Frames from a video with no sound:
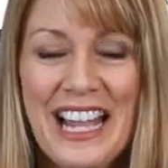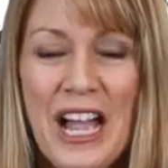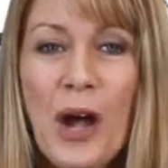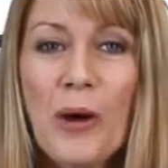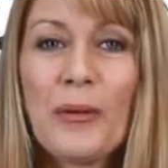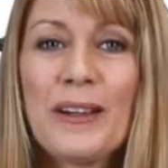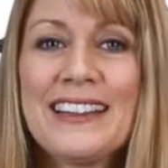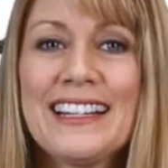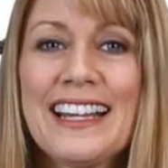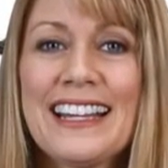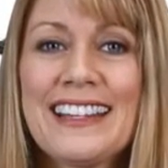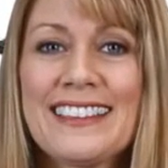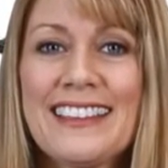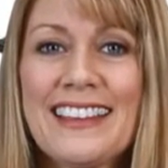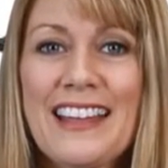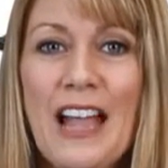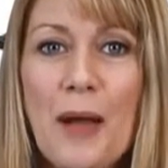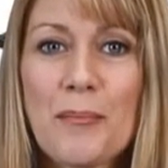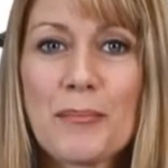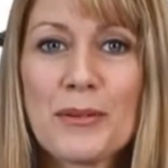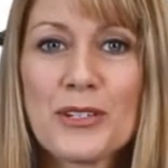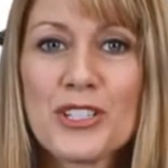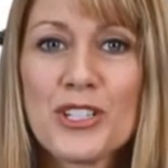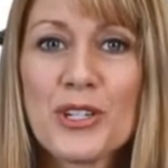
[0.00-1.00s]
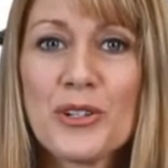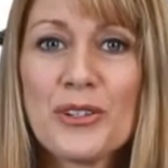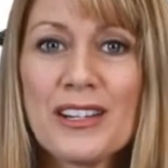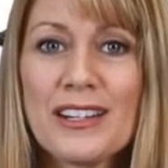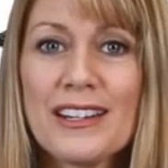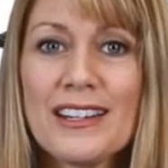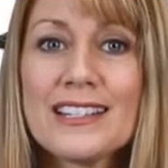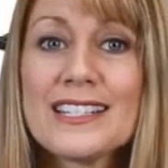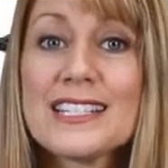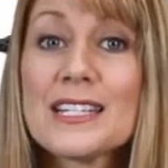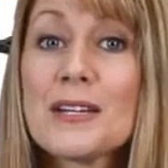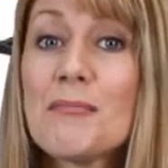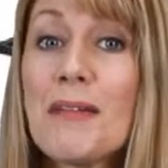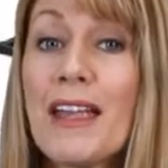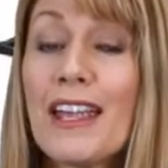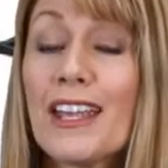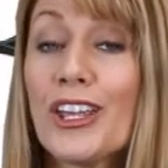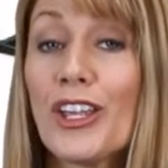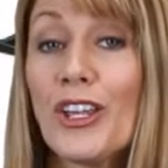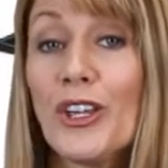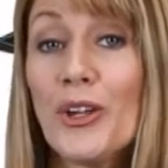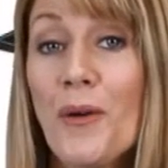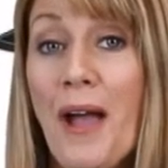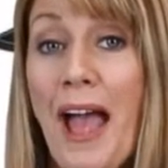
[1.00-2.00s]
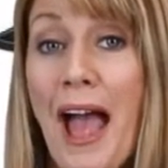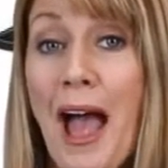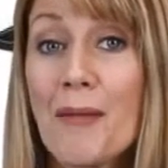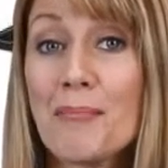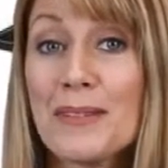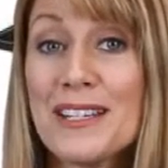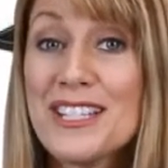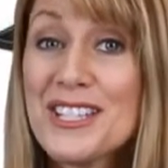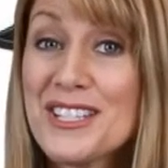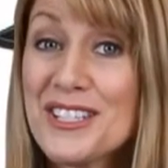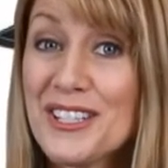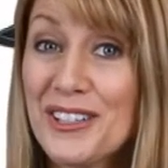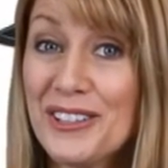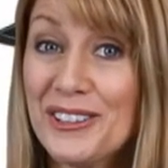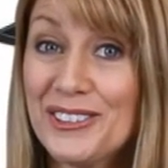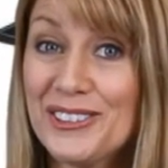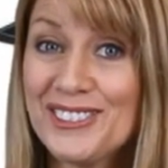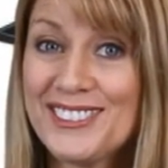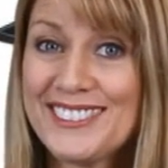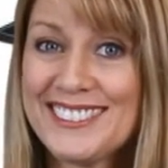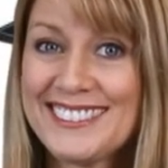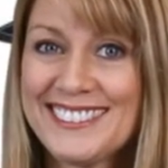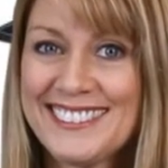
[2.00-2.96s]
We'd like the opportunity to make you happy too.